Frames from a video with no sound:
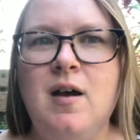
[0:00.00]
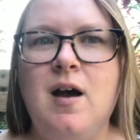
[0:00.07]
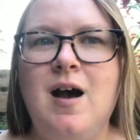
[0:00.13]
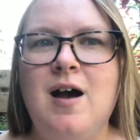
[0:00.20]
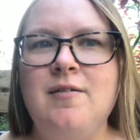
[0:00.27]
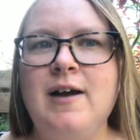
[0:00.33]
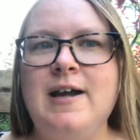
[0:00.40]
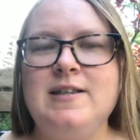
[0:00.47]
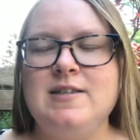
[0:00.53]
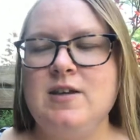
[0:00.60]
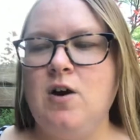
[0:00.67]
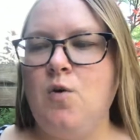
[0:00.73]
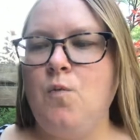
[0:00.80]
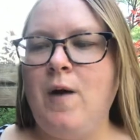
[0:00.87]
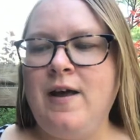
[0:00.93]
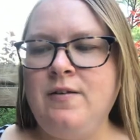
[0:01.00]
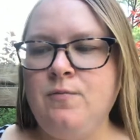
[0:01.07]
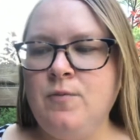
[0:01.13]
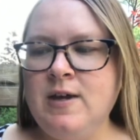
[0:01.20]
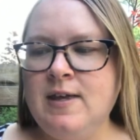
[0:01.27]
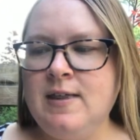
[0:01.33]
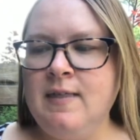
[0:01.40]
All right, so when
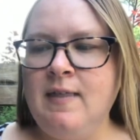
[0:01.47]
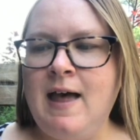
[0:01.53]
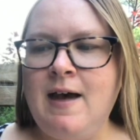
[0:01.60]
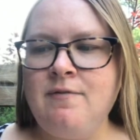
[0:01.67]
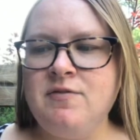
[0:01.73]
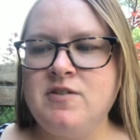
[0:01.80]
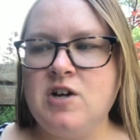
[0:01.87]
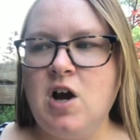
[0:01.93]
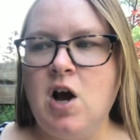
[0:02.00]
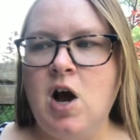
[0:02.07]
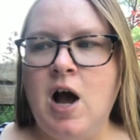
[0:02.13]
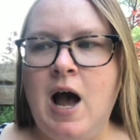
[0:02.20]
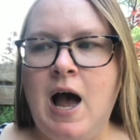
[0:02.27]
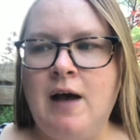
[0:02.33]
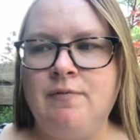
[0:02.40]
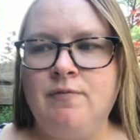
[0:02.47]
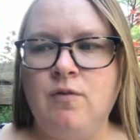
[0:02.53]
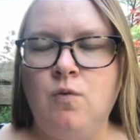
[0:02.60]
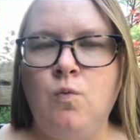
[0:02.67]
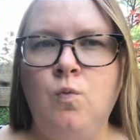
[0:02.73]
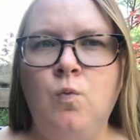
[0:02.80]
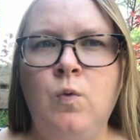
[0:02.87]
we left
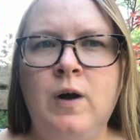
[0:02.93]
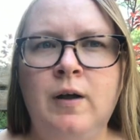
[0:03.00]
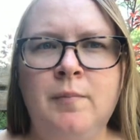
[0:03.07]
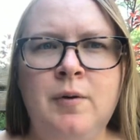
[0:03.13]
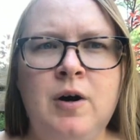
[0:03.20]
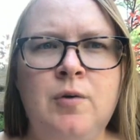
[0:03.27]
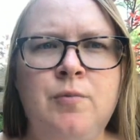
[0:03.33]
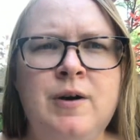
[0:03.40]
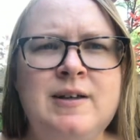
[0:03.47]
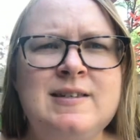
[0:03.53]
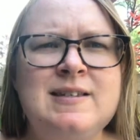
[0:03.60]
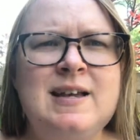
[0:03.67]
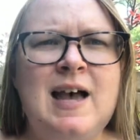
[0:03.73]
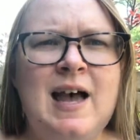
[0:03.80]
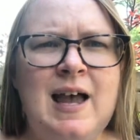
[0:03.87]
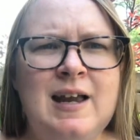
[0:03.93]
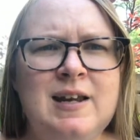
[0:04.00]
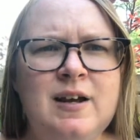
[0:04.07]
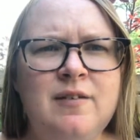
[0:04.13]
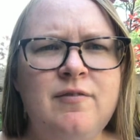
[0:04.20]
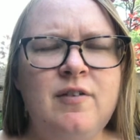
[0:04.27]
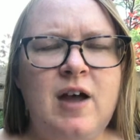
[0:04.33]
off, Wilbur was kind
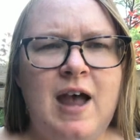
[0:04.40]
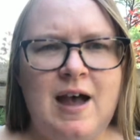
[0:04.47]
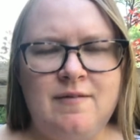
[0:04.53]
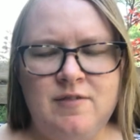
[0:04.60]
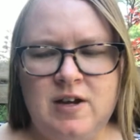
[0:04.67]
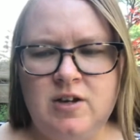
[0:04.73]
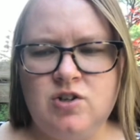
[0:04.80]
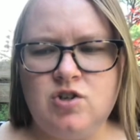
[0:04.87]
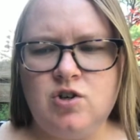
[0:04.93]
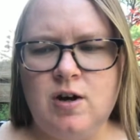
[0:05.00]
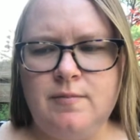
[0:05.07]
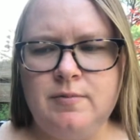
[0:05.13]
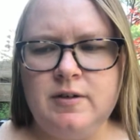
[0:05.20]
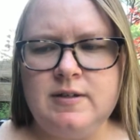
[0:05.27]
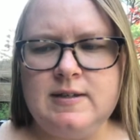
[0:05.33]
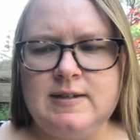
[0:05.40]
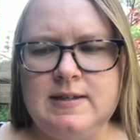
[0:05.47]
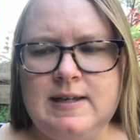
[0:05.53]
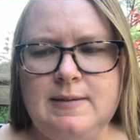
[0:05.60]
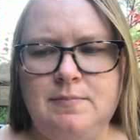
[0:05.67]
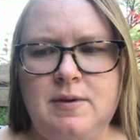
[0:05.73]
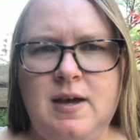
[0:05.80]
of having trouble
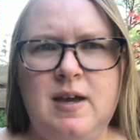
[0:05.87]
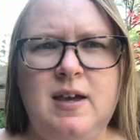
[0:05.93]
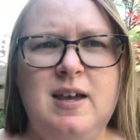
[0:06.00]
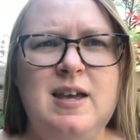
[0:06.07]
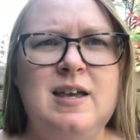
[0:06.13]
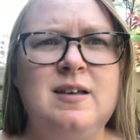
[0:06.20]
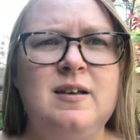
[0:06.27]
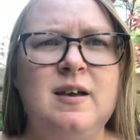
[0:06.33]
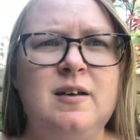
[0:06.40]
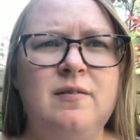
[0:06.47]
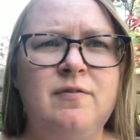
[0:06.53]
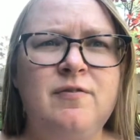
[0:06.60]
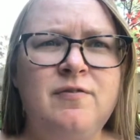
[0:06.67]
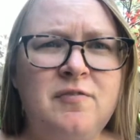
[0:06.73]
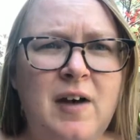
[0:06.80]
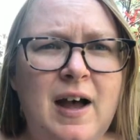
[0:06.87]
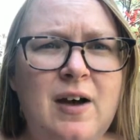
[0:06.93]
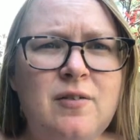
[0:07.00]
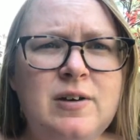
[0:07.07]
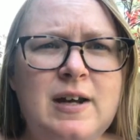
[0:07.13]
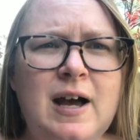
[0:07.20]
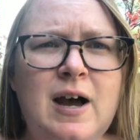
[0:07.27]
sleeping. He
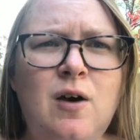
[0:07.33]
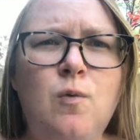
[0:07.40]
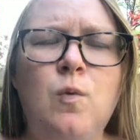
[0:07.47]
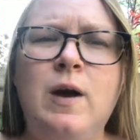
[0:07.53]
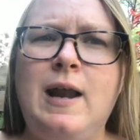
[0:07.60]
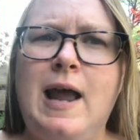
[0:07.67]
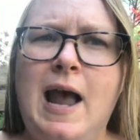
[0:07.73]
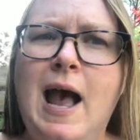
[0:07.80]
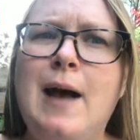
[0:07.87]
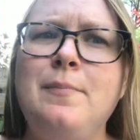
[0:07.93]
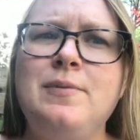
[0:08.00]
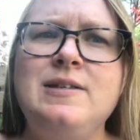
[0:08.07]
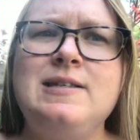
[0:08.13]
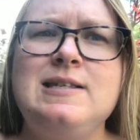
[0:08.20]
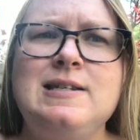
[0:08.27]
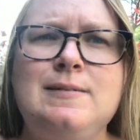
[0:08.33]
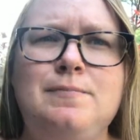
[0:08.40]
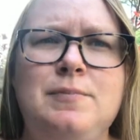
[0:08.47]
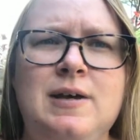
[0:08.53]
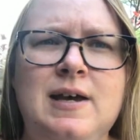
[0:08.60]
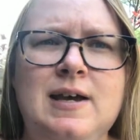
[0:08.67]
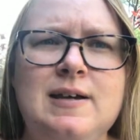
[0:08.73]
found out what happens to
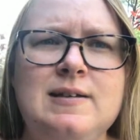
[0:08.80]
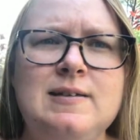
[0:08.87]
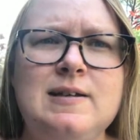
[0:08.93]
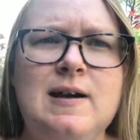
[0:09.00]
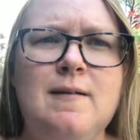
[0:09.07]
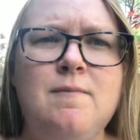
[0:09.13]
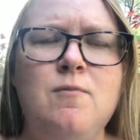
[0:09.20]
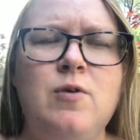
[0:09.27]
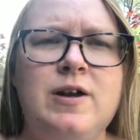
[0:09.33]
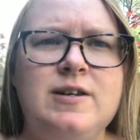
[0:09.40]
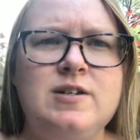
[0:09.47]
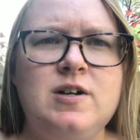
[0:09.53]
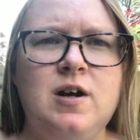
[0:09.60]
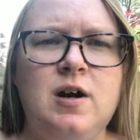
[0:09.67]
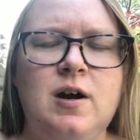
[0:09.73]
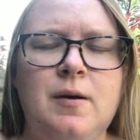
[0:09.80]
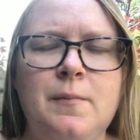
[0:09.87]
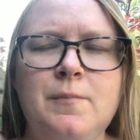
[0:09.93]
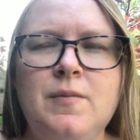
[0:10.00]
pigs come winter,